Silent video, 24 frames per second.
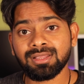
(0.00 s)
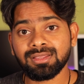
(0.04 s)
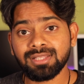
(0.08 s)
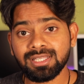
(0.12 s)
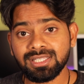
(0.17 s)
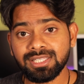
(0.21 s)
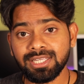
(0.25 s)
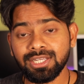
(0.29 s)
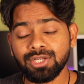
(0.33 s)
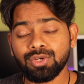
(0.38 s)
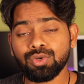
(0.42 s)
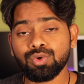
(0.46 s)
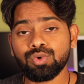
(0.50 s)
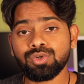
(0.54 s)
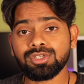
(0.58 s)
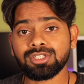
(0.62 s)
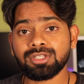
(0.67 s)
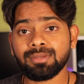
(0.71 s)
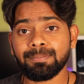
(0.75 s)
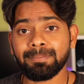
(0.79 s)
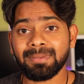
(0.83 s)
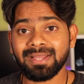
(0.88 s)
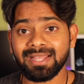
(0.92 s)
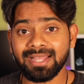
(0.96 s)
This
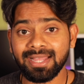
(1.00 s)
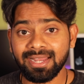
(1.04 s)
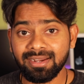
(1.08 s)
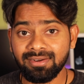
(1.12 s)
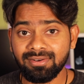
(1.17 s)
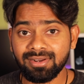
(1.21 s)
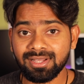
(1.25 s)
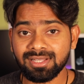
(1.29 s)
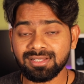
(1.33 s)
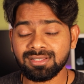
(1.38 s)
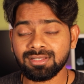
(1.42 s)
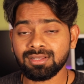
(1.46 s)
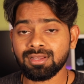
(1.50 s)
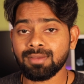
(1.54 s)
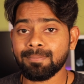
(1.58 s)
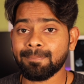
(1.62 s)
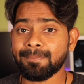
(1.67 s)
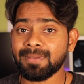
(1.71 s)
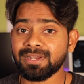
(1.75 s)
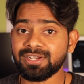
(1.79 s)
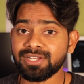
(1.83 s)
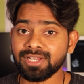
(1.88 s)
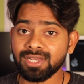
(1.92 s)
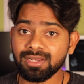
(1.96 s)
includes my address,
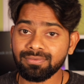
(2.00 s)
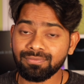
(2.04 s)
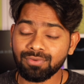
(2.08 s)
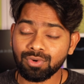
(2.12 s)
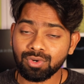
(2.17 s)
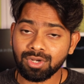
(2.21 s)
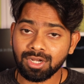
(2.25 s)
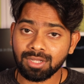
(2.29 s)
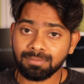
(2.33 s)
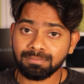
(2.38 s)
my telephone